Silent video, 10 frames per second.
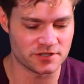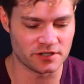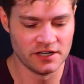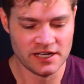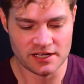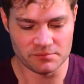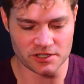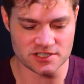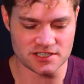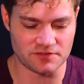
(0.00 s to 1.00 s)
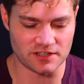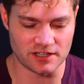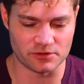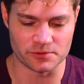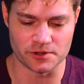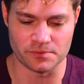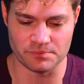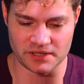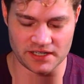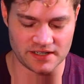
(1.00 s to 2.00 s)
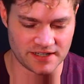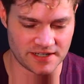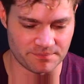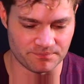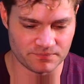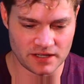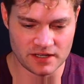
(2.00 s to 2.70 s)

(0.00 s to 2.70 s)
So a bunch of stuff to get through, but um,